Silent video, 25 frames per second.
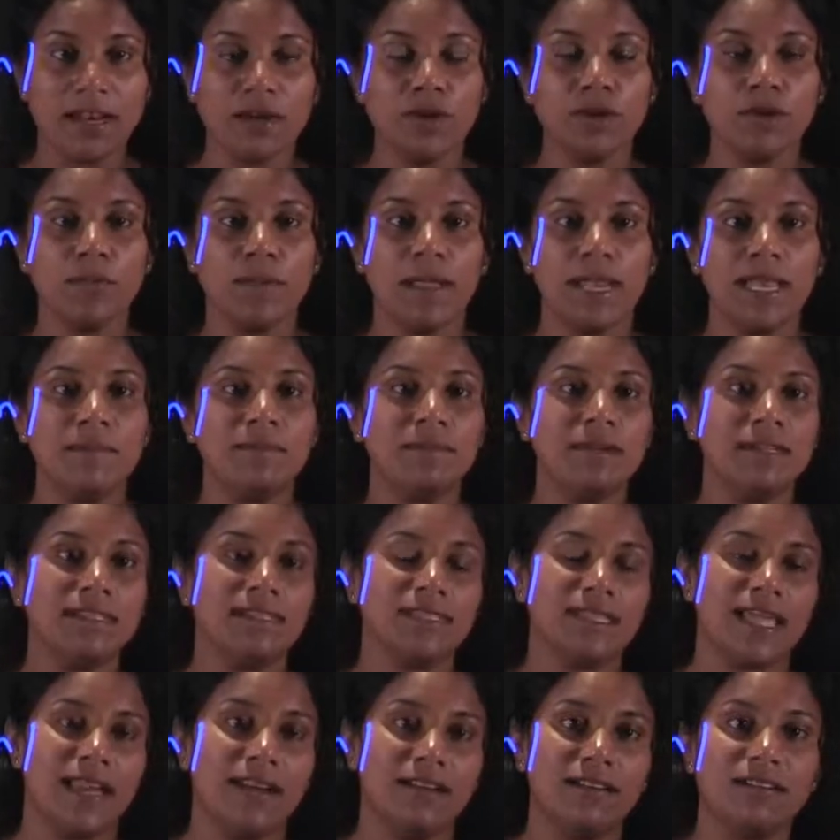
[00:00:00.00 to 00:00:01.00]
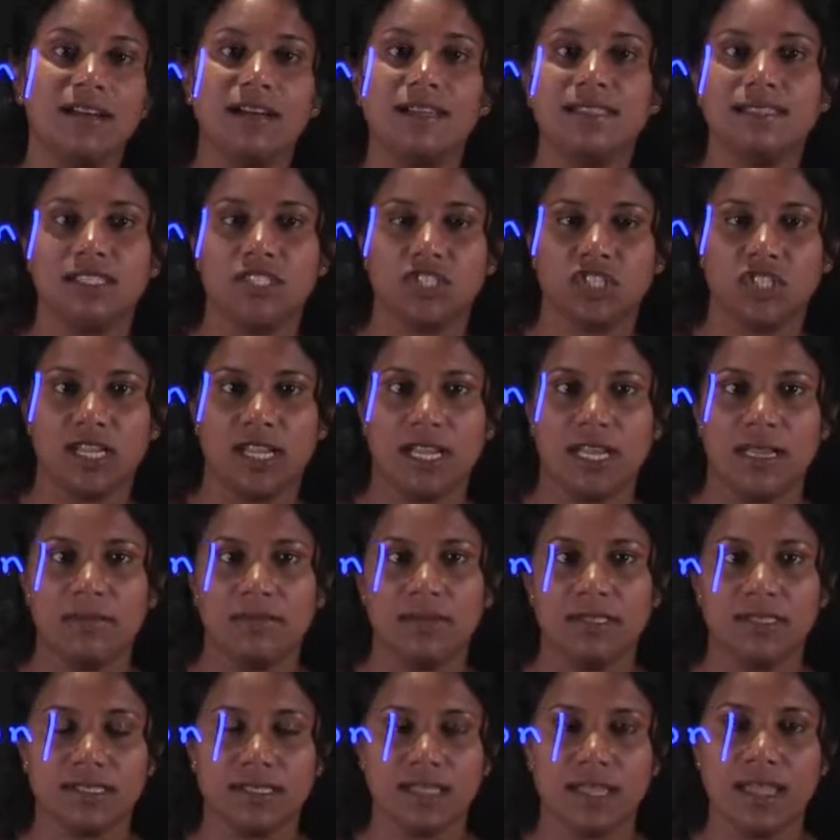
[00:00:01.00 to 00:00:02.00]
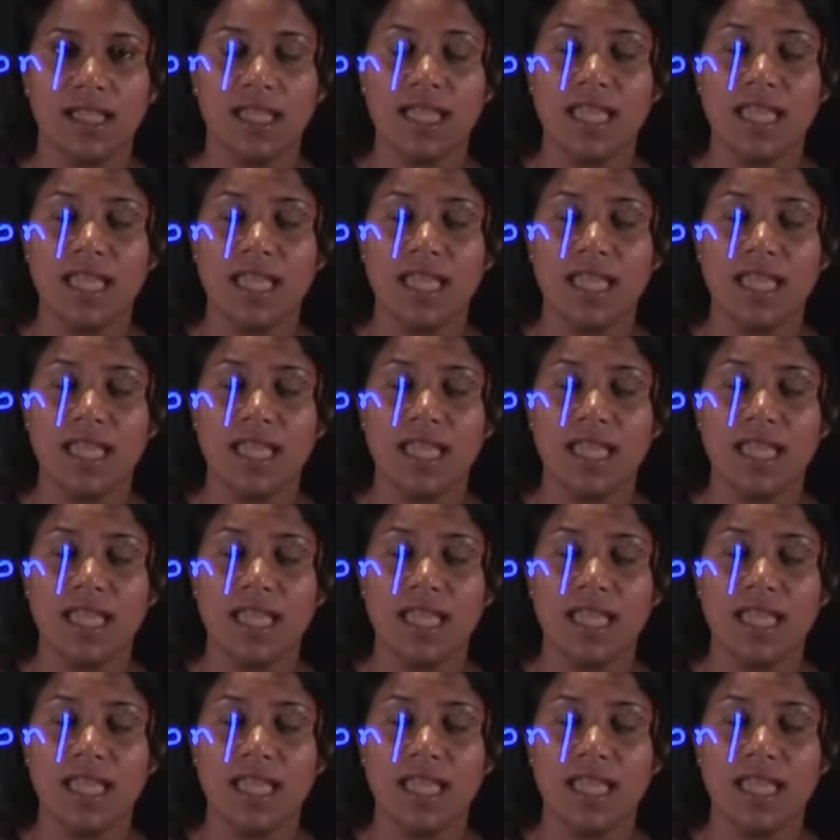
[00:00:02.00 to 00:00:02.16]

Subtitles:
group elements and transition elements.